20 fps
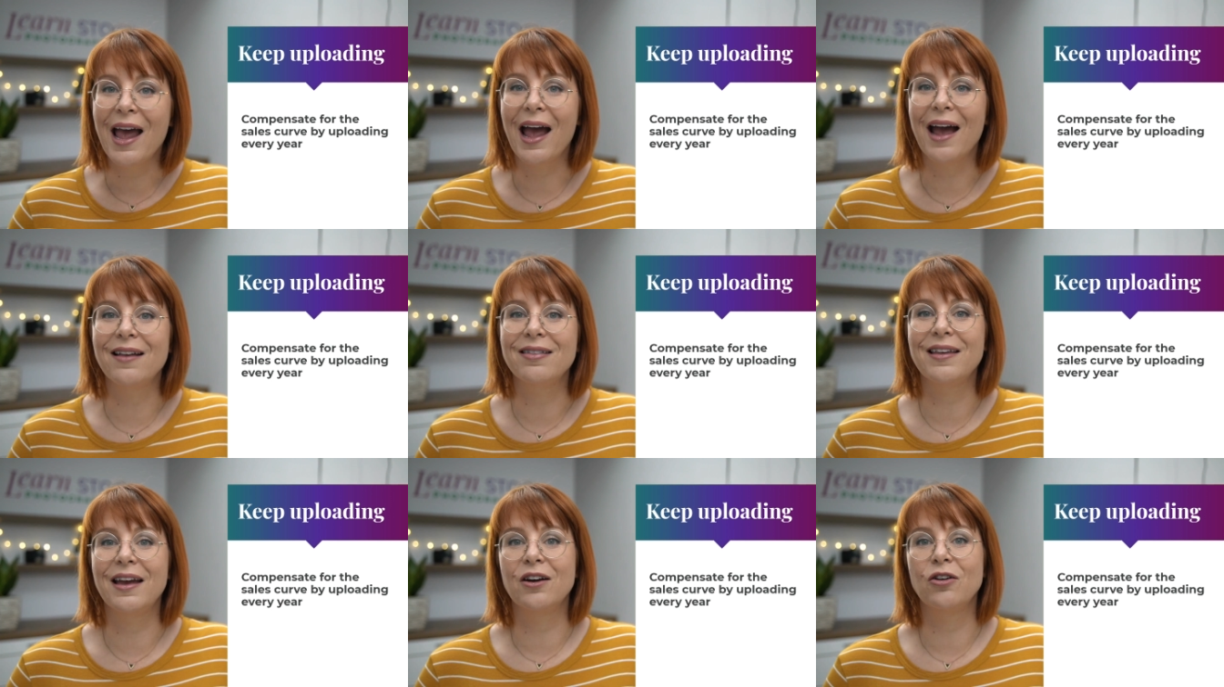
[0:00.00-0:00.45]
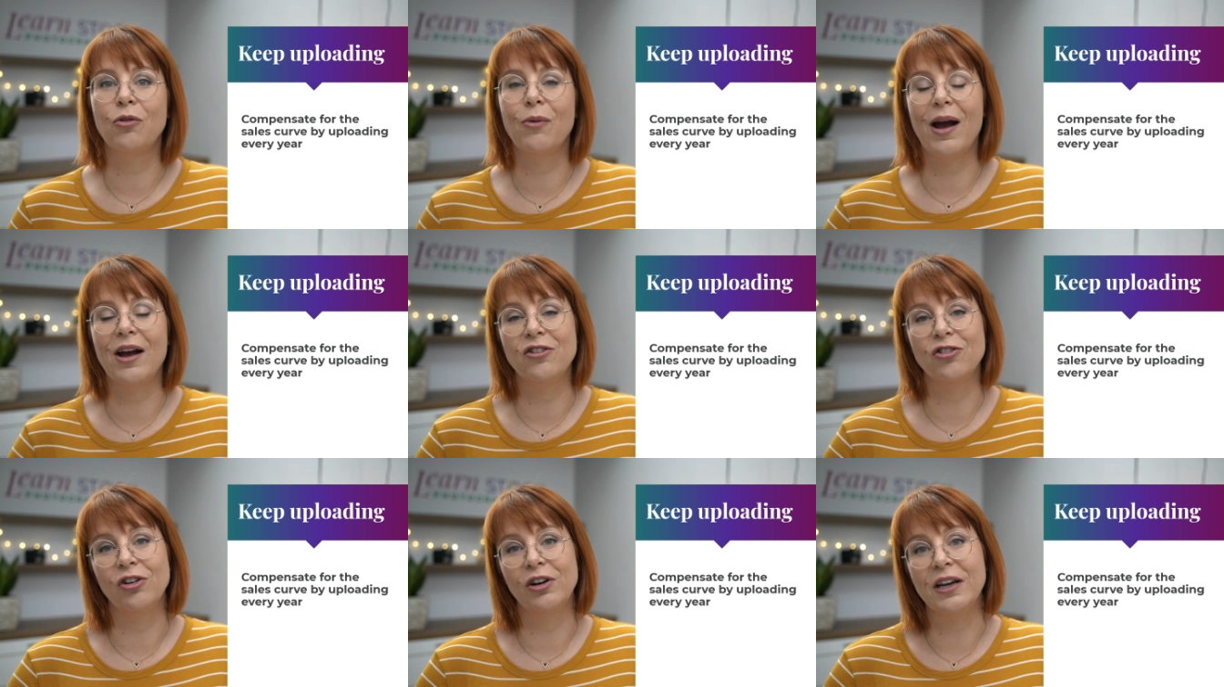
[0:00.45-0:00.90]
and then
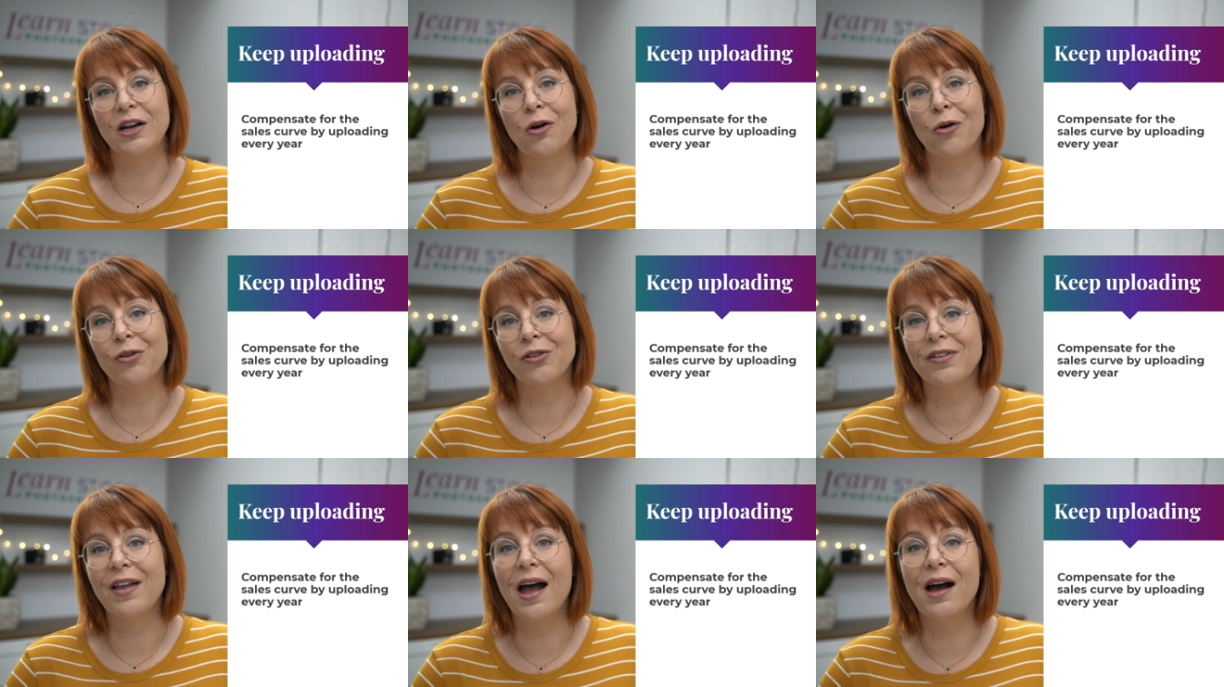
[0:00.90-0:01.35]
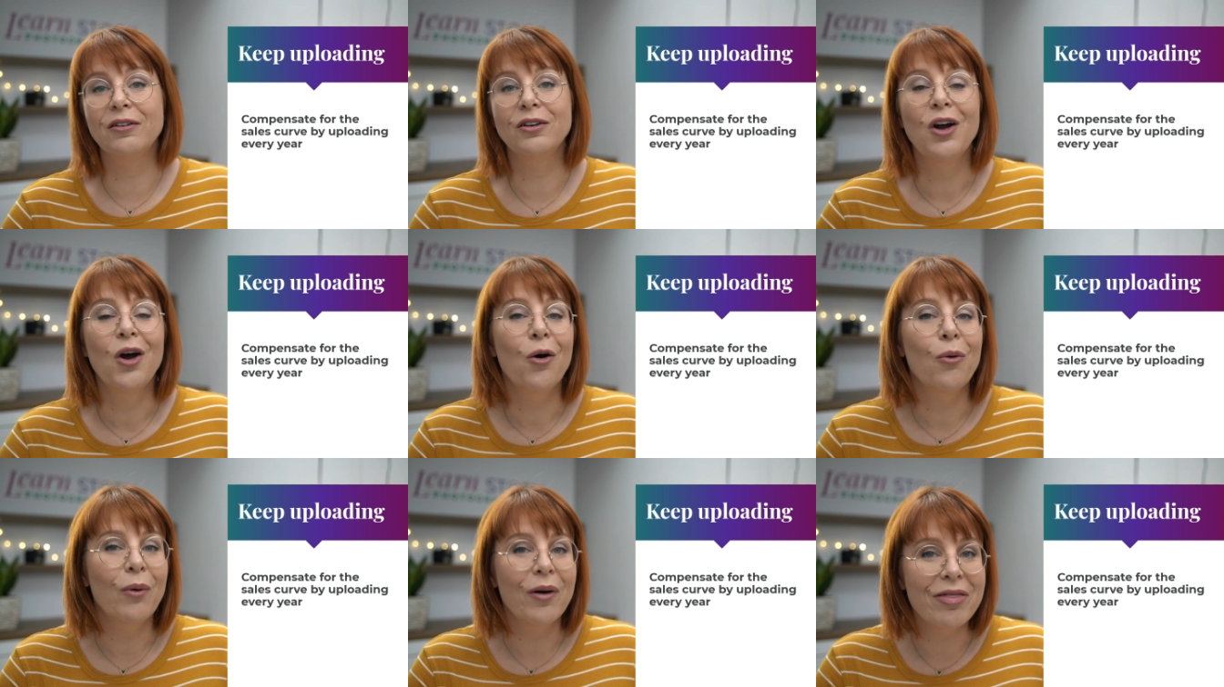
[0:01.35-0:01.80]
gradually goes down,
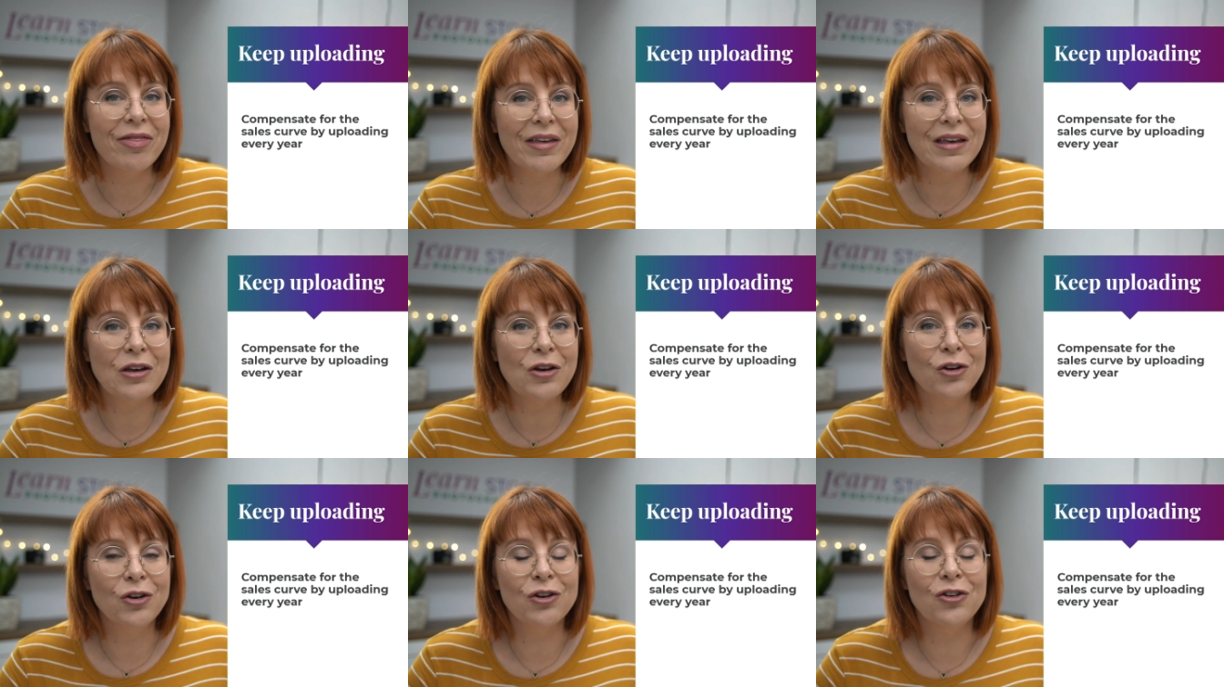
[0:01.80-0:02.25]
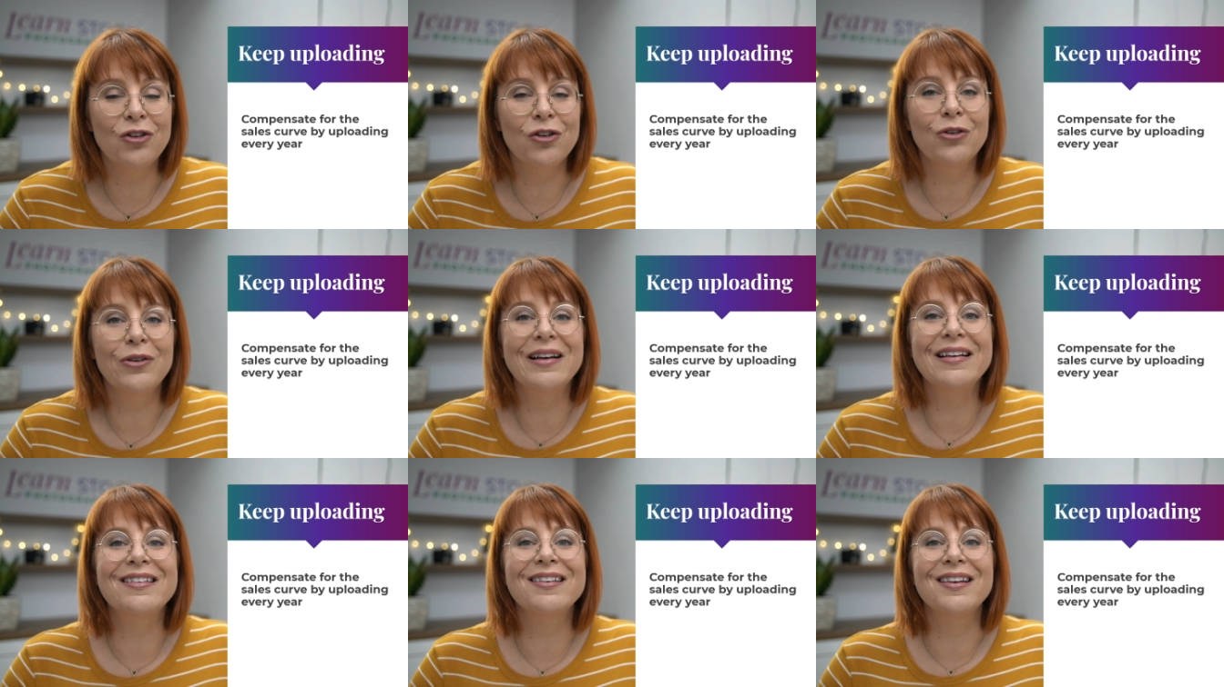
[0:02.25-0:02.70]
one thing you could do
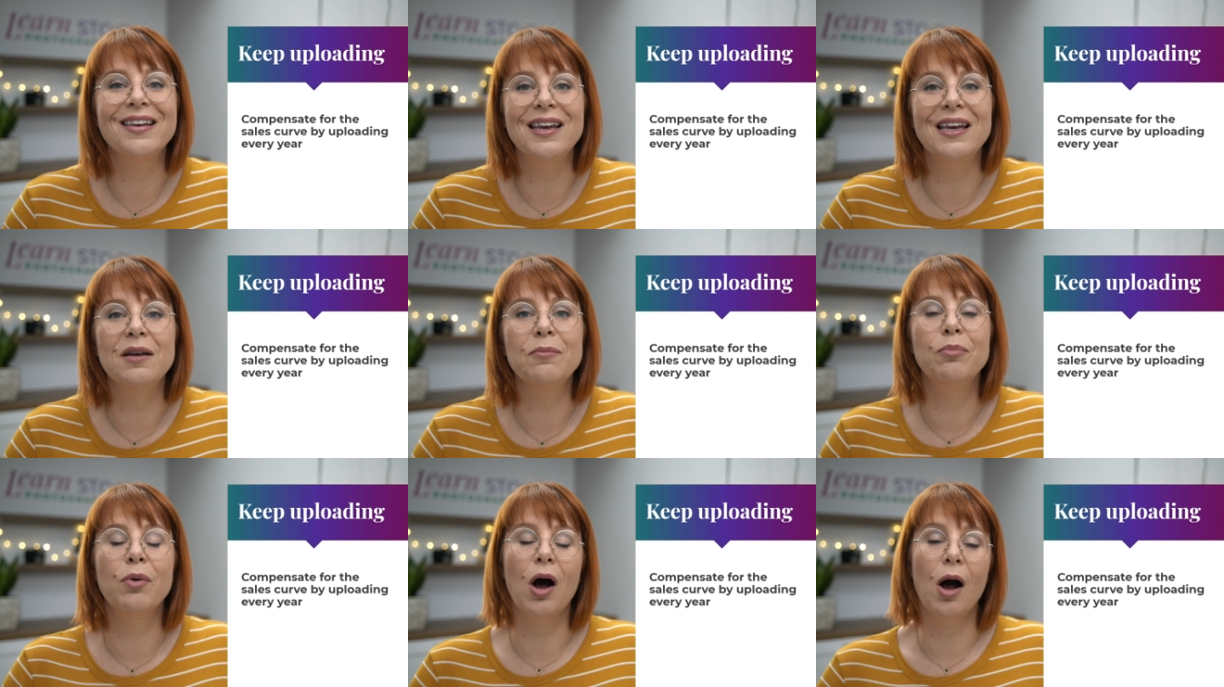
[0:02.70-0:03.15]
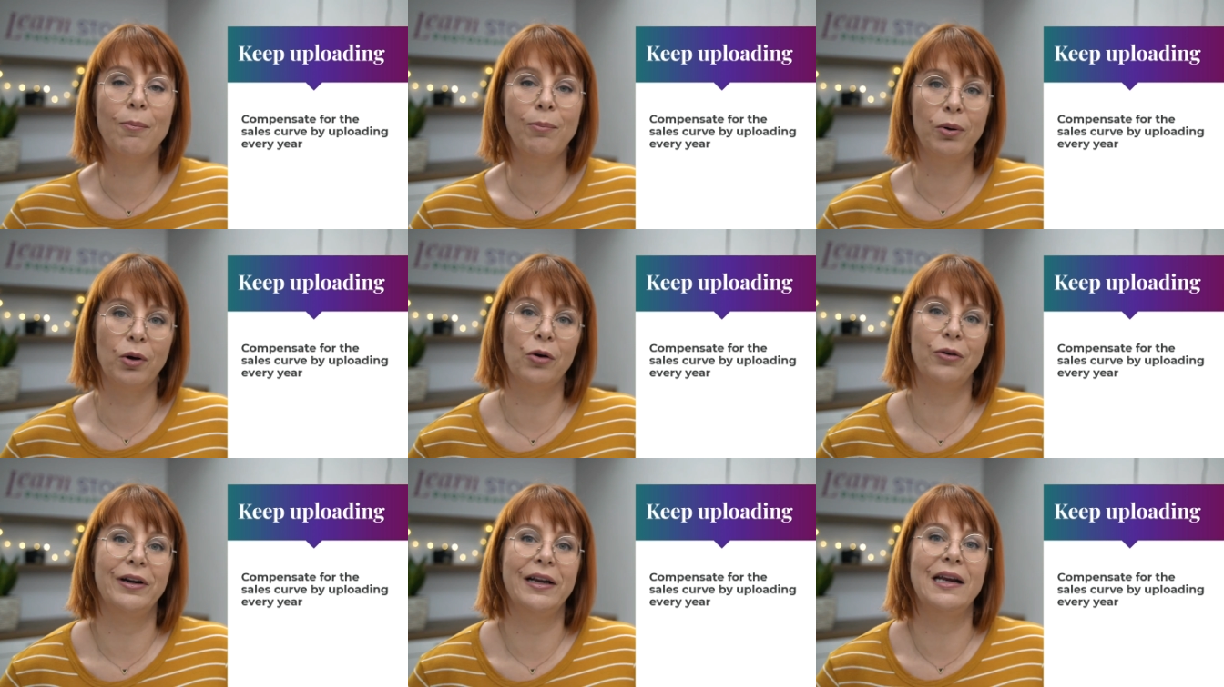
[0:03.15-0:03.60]
is keep
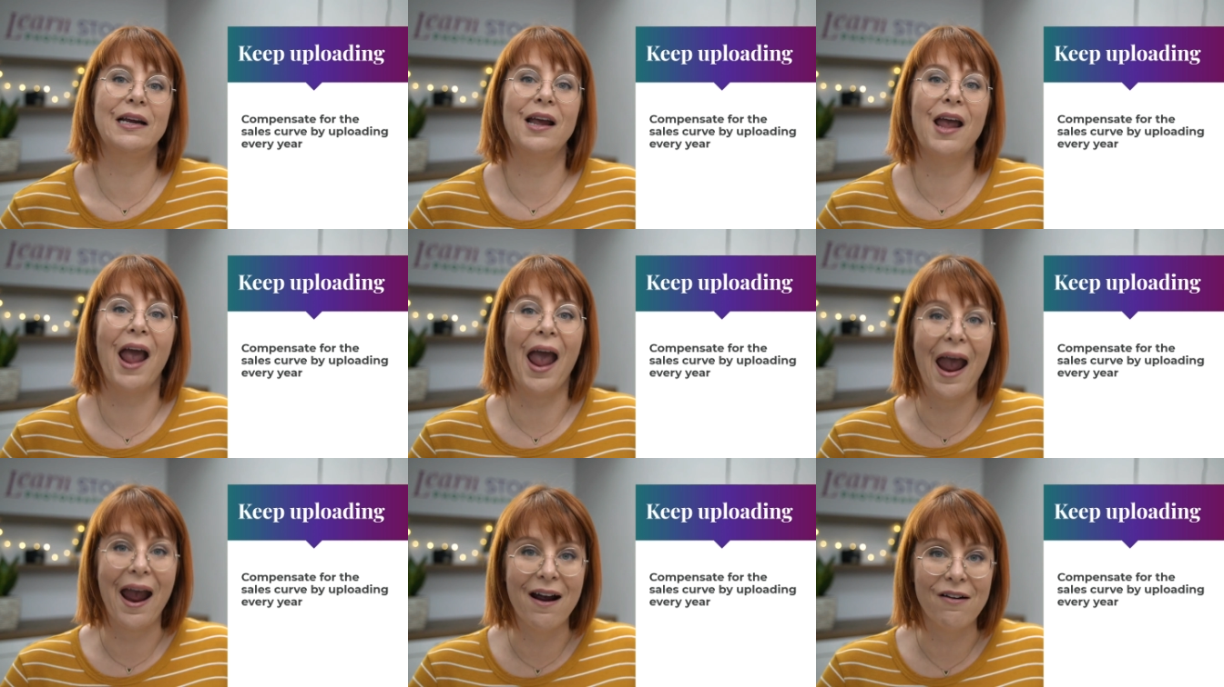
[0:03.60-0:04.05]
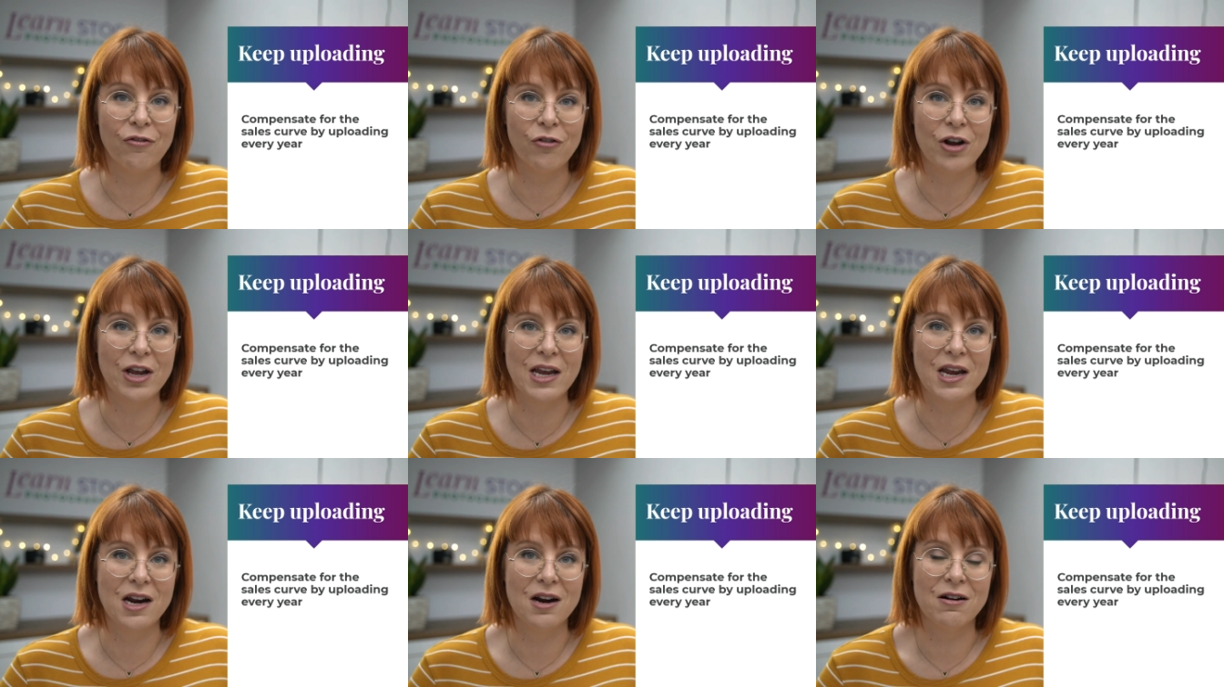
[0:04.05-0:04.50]
uploading every
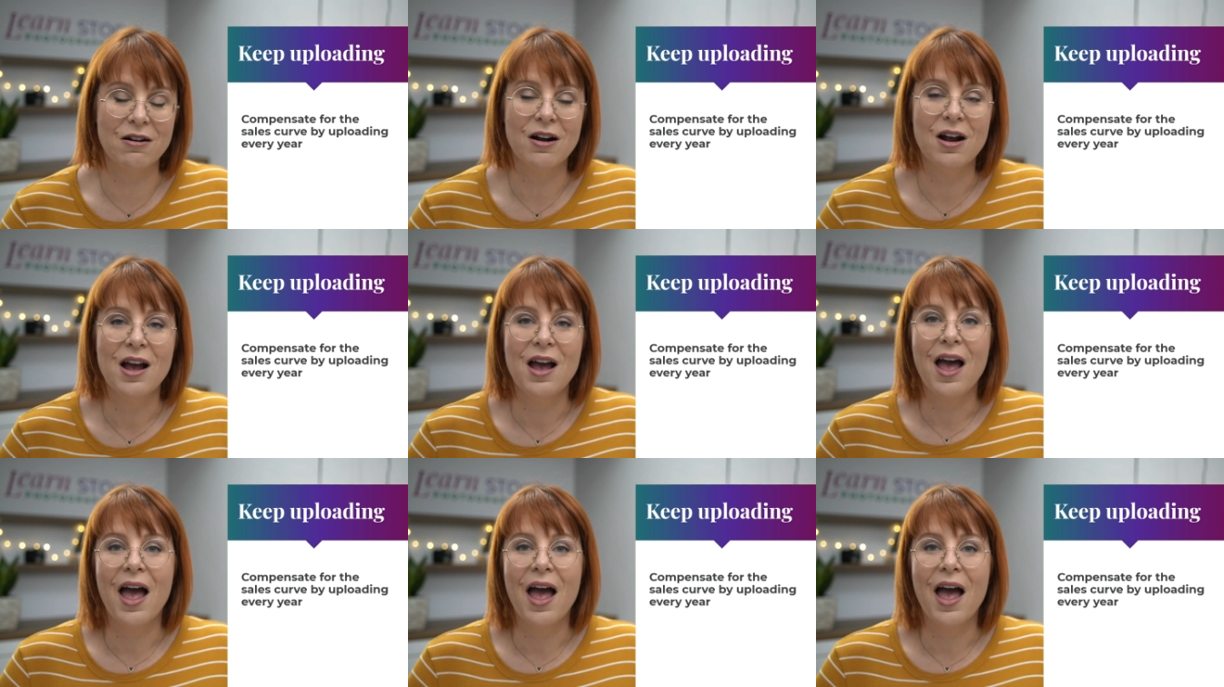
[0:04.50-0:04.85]
year,